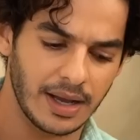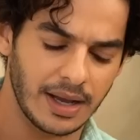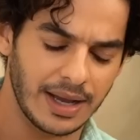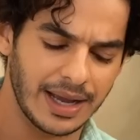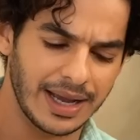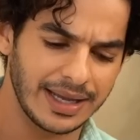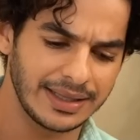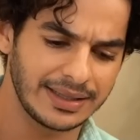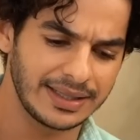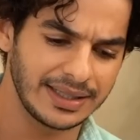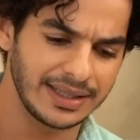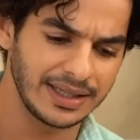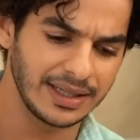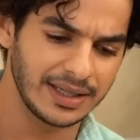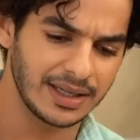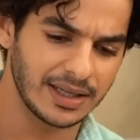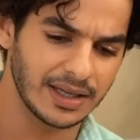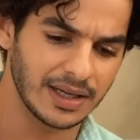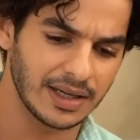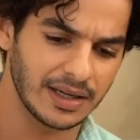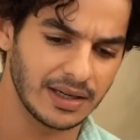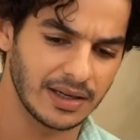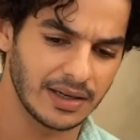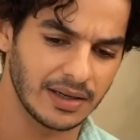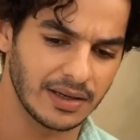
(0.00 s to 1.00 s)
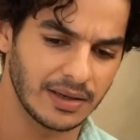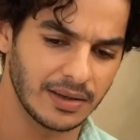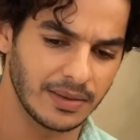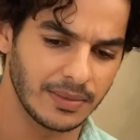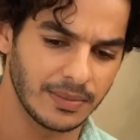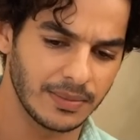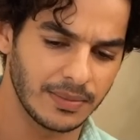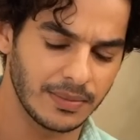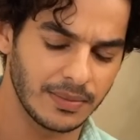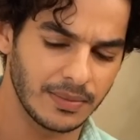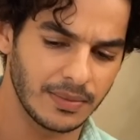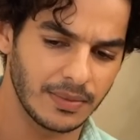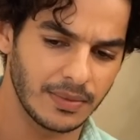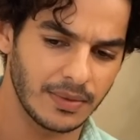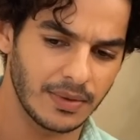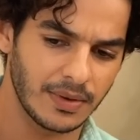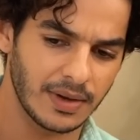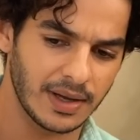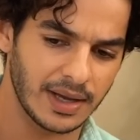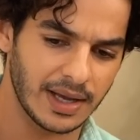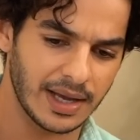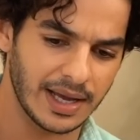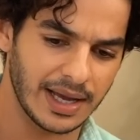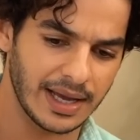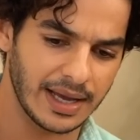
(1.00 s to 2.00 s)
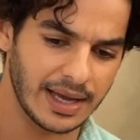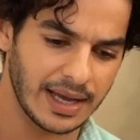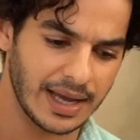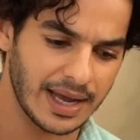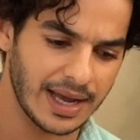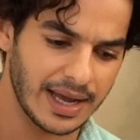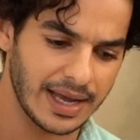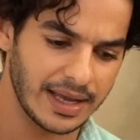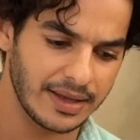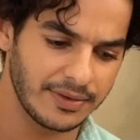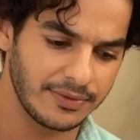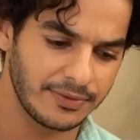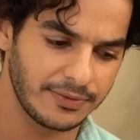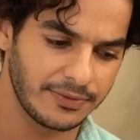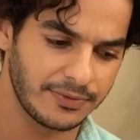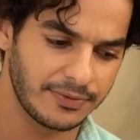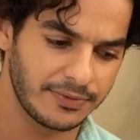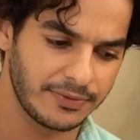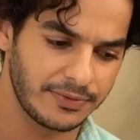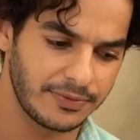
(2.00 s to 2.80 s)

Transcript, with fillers: I think uh, I've,